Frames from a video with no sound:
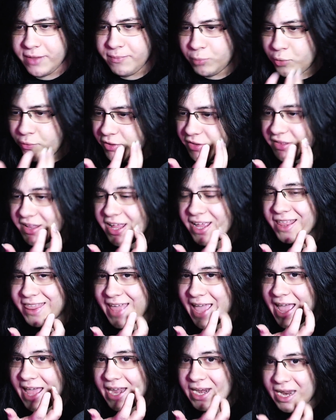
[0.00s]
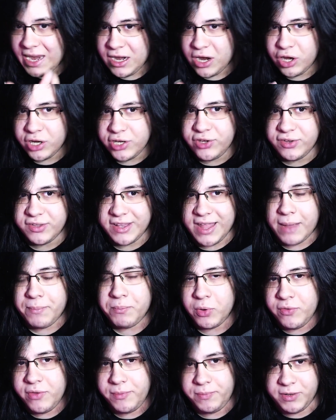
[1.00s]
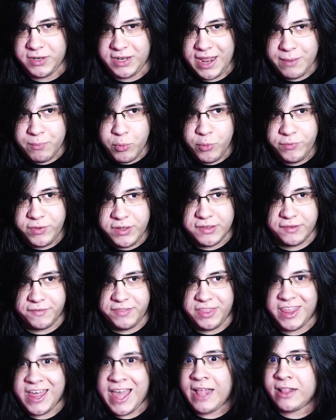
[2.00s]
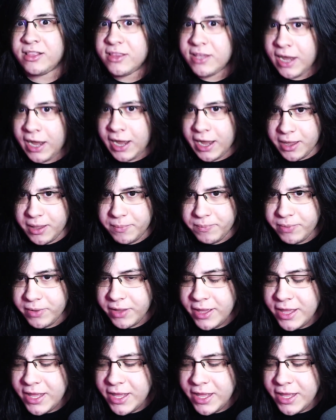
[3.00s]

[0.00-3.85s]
Movies like that, and not just that movie, but like movies of that type.